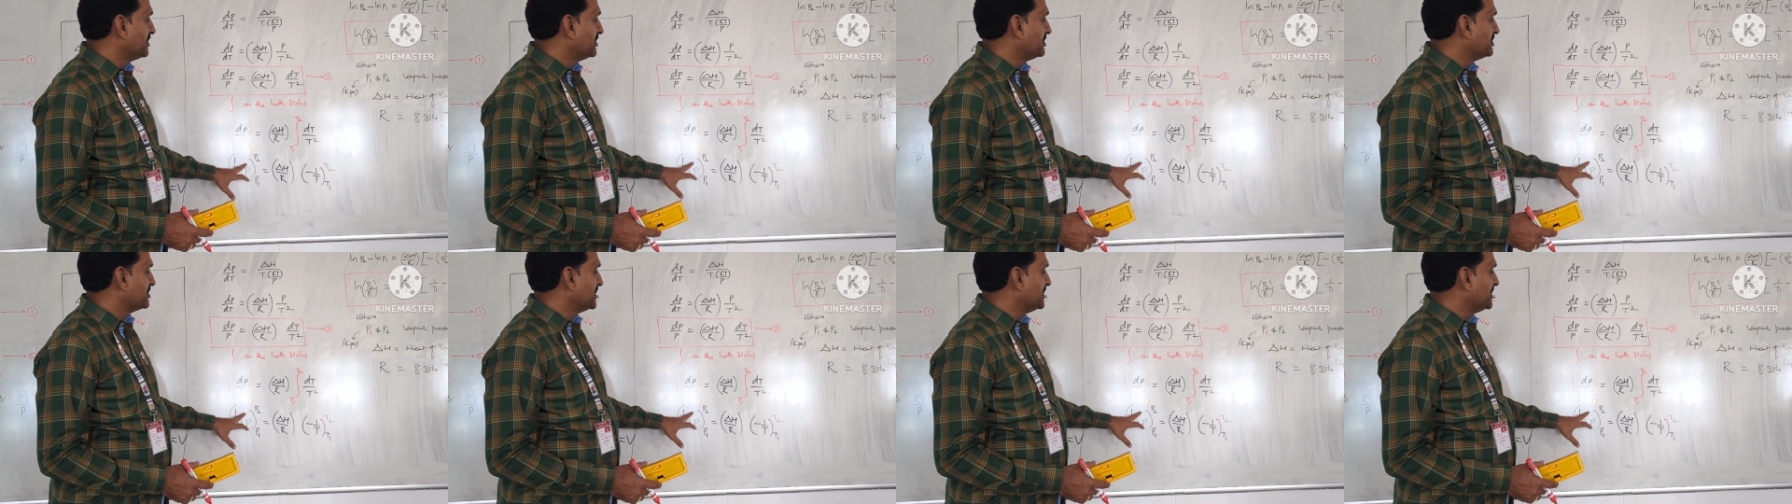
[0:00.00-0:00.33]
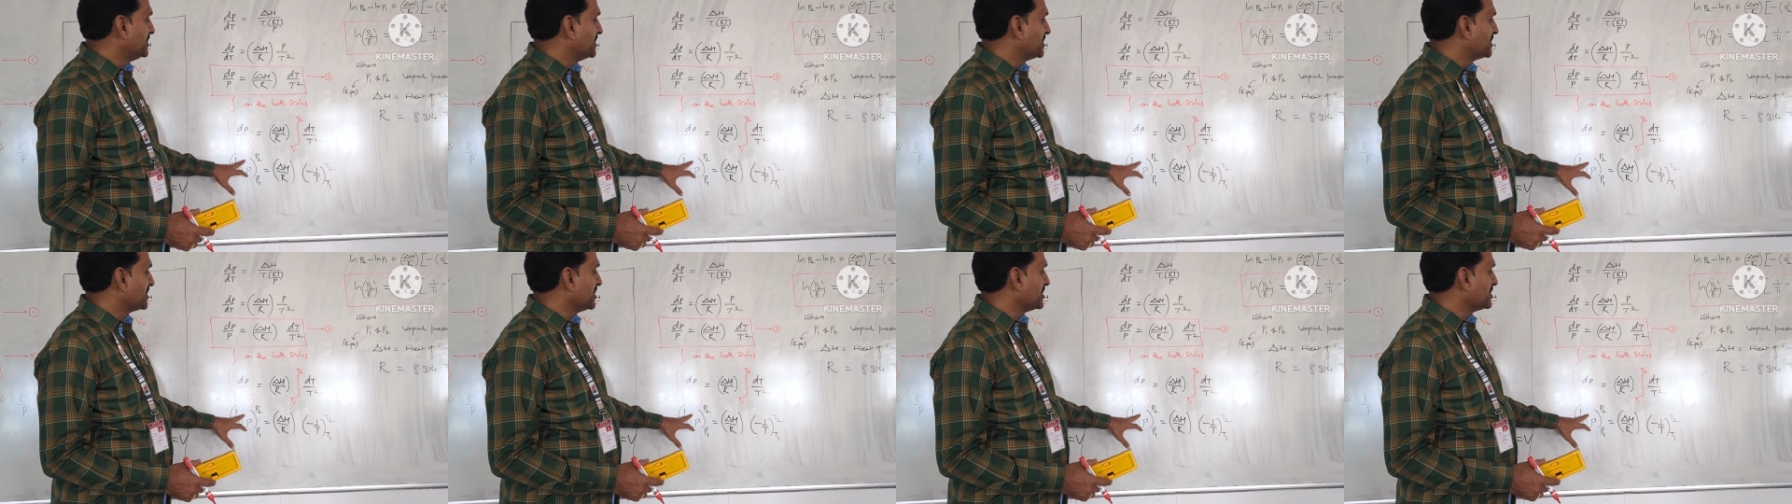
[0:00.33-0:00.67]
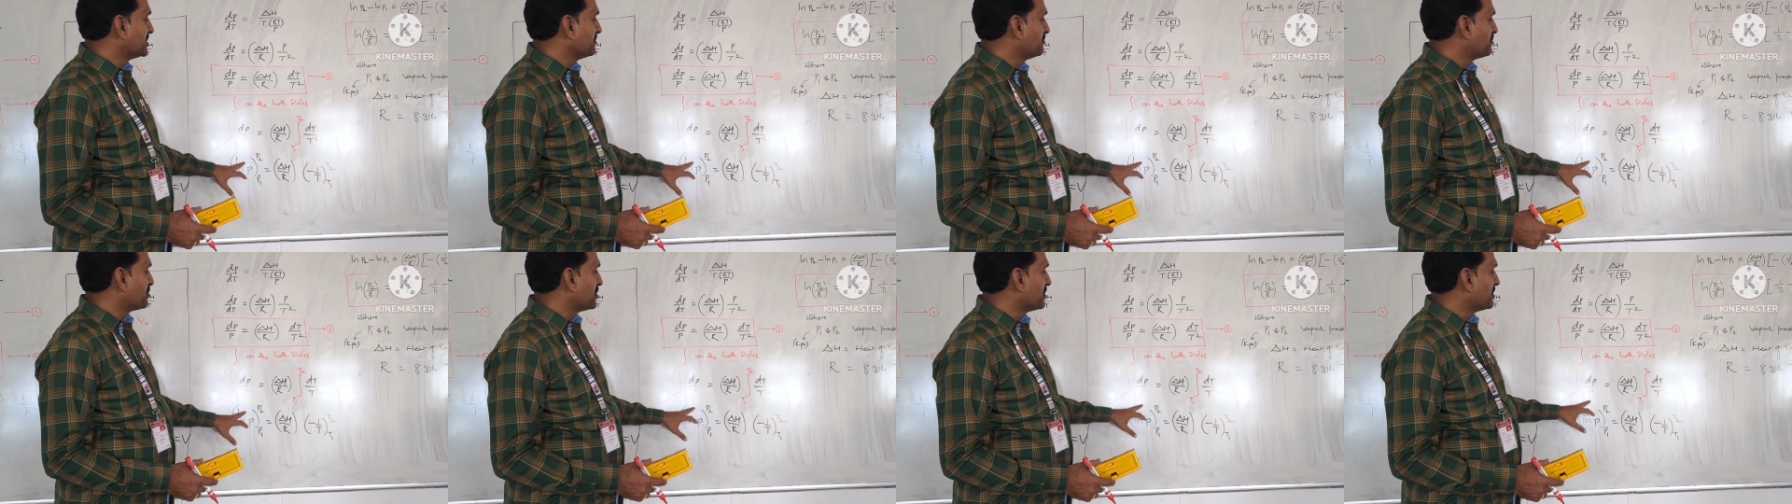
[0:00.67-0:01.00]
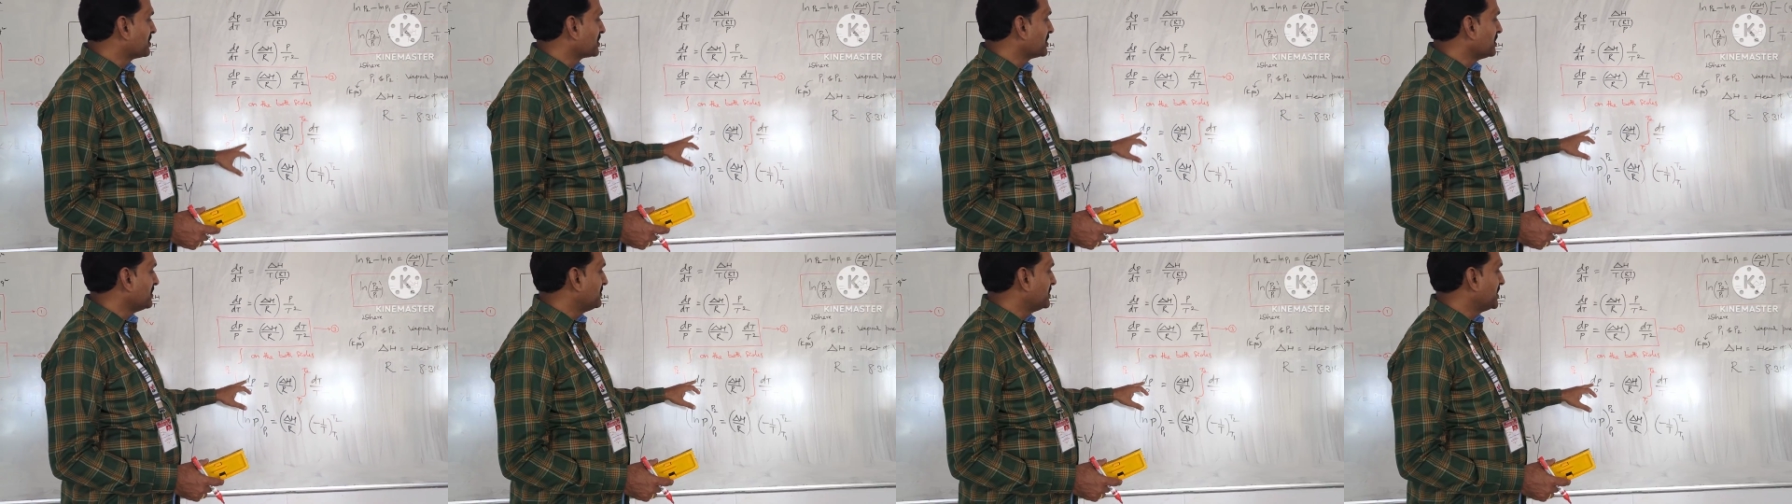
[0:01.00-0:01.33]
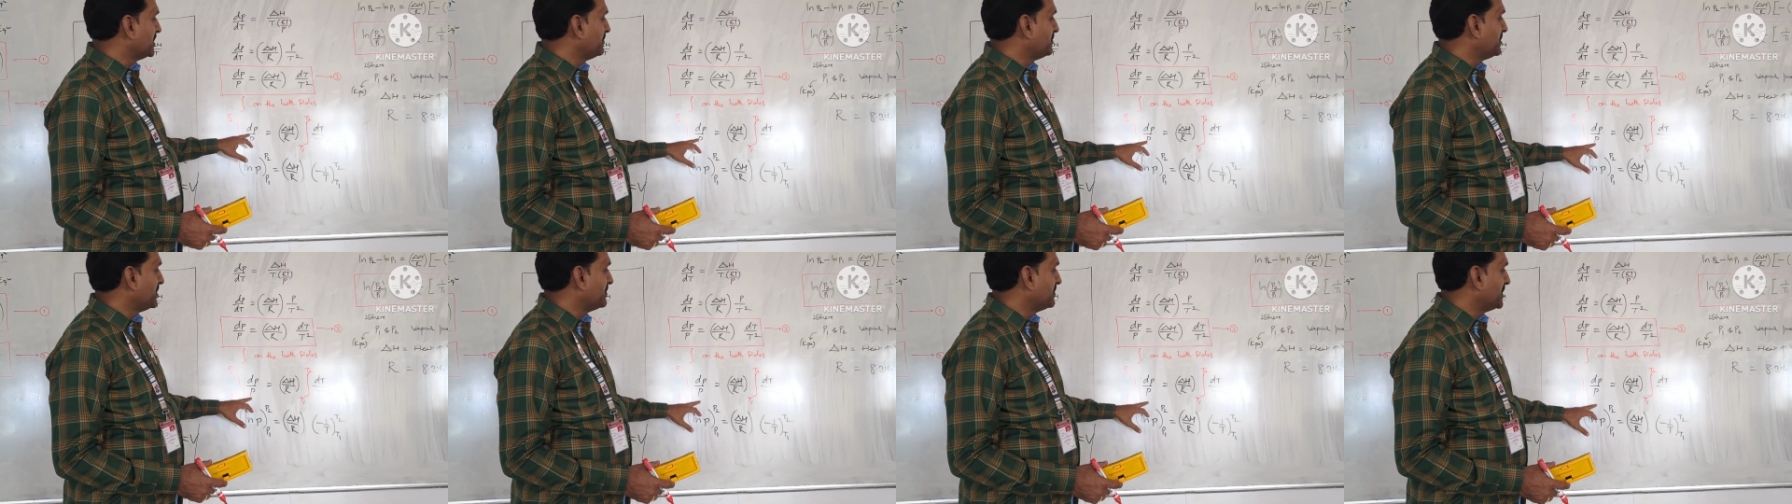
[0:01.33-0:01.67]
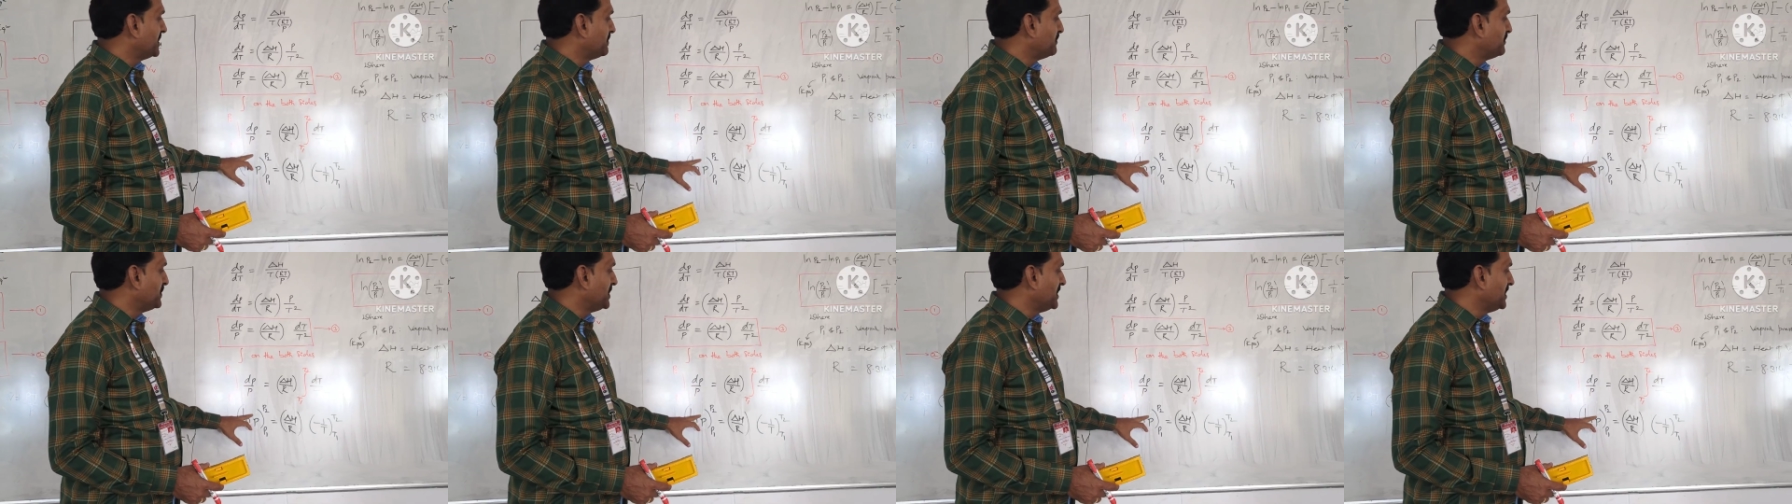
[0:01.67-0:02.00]
is the integration product of dP
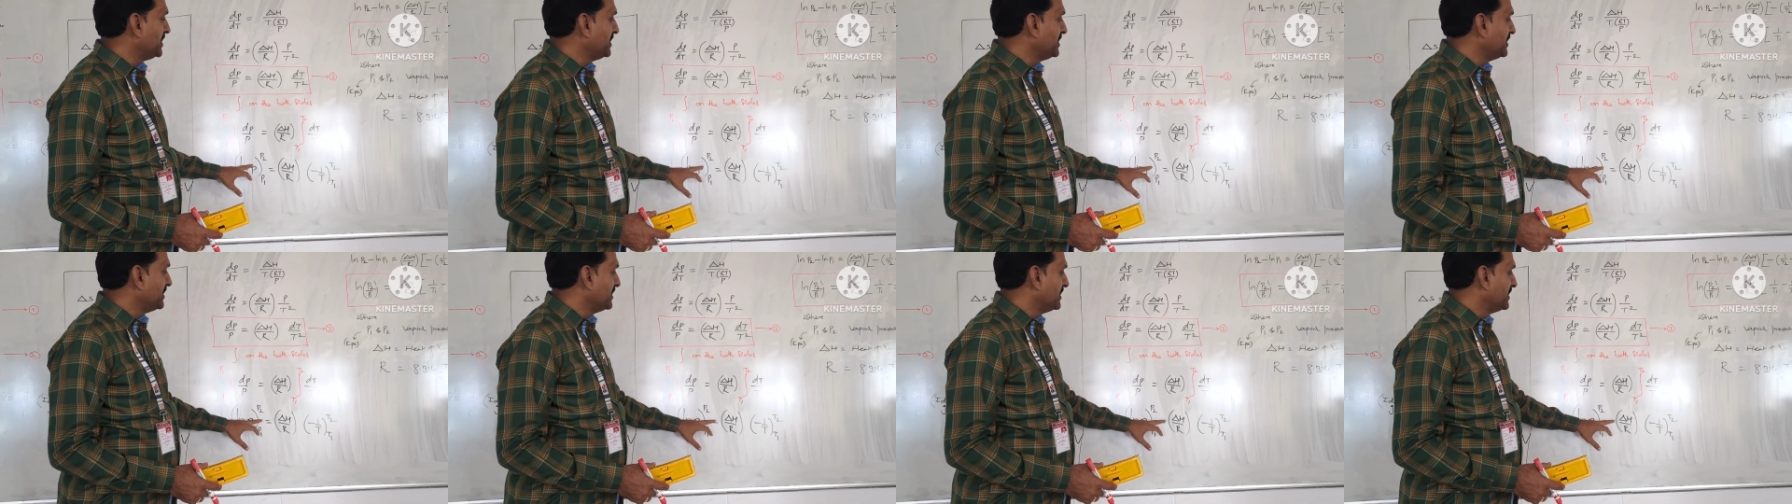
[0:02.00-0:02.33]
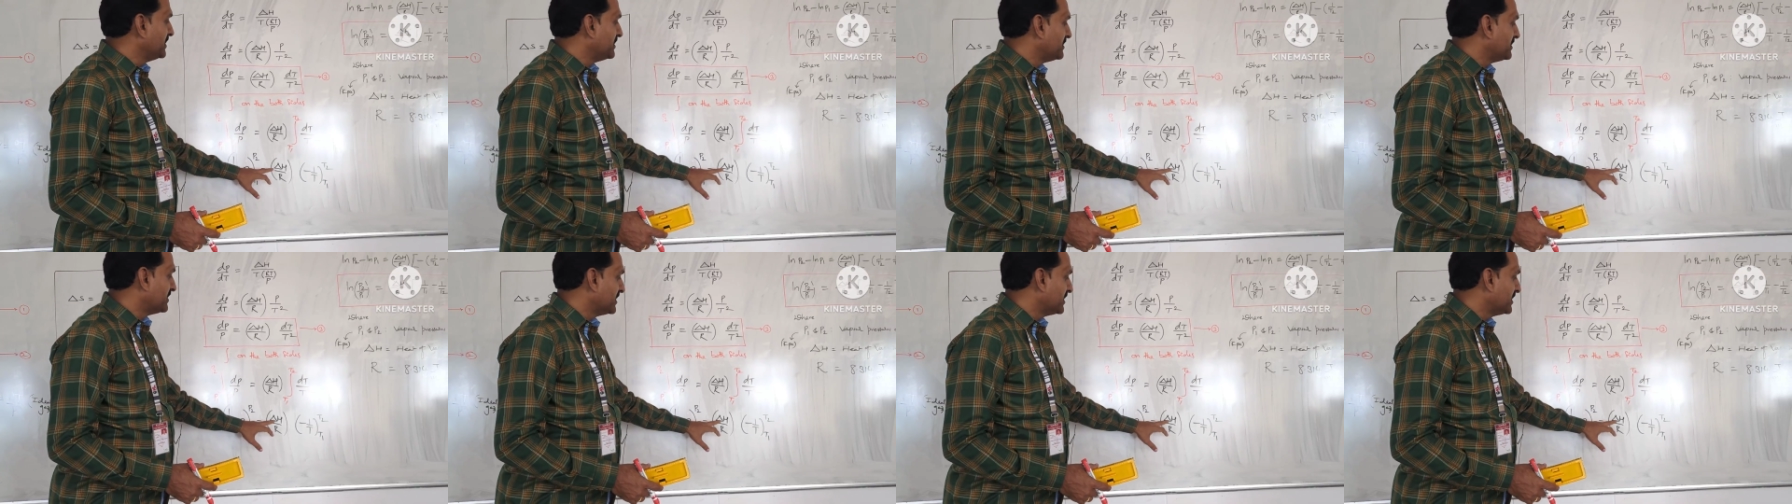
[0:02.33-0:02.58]
by P,